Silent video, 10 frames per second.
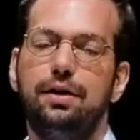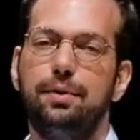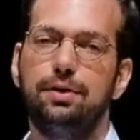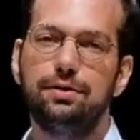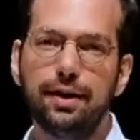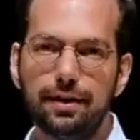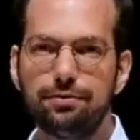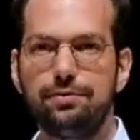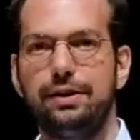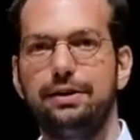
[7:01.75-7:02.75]
Um, on a lot
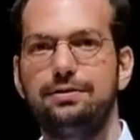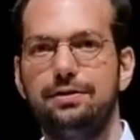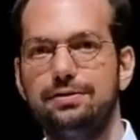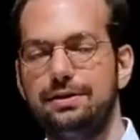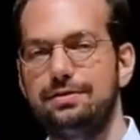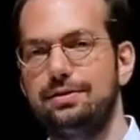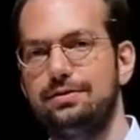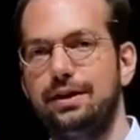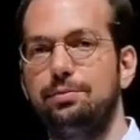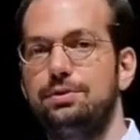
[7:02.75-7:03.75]
of devices, it's the
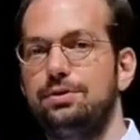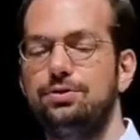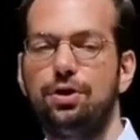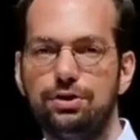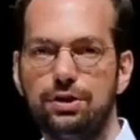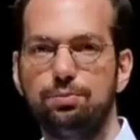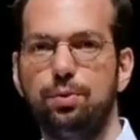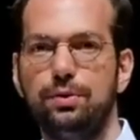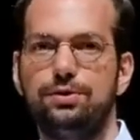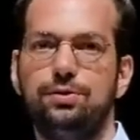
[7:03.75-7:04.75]
same as the charging
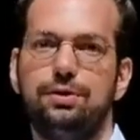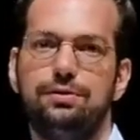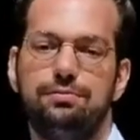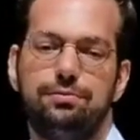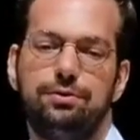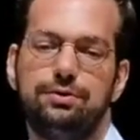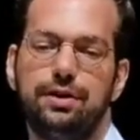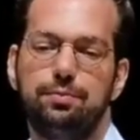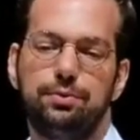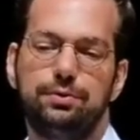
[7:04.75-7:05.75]
port. You can, for
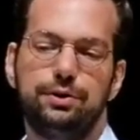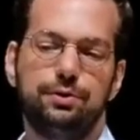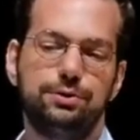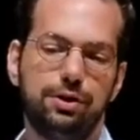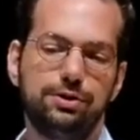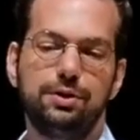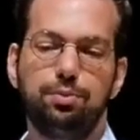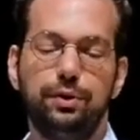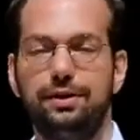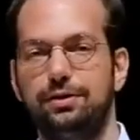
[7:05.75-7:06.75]
example, your
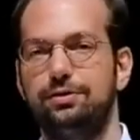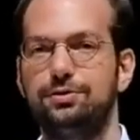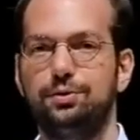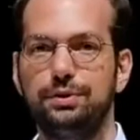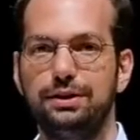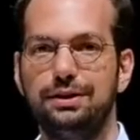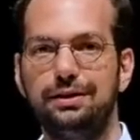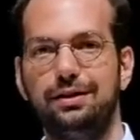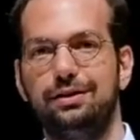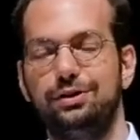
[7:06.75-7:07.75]
charging point can also
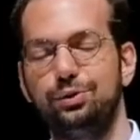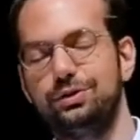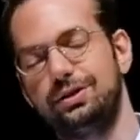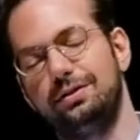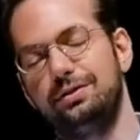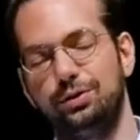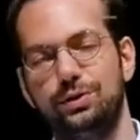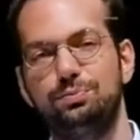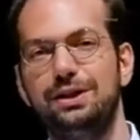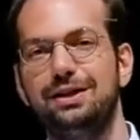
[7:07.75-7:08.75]
be a U S con-
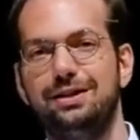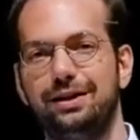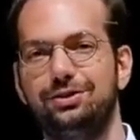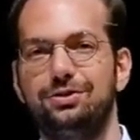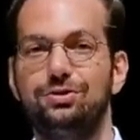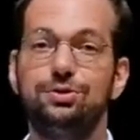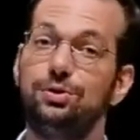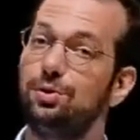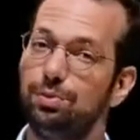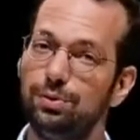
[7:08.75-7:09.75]
U S B connection to
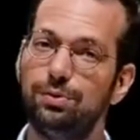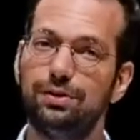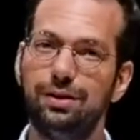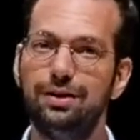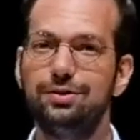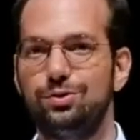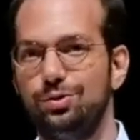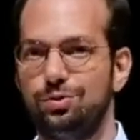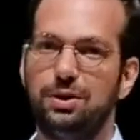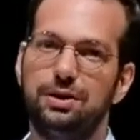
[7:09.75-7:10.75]
your computer, so
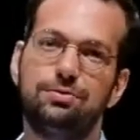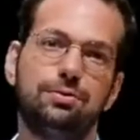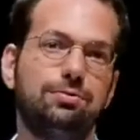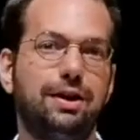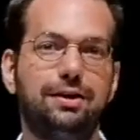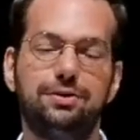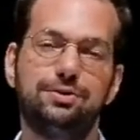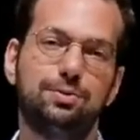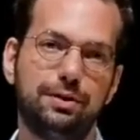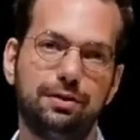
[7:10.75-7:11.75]
you can transfer
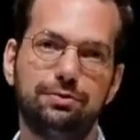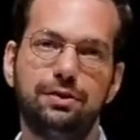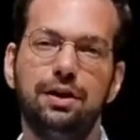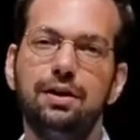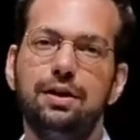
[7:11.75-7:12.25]
files or whatever.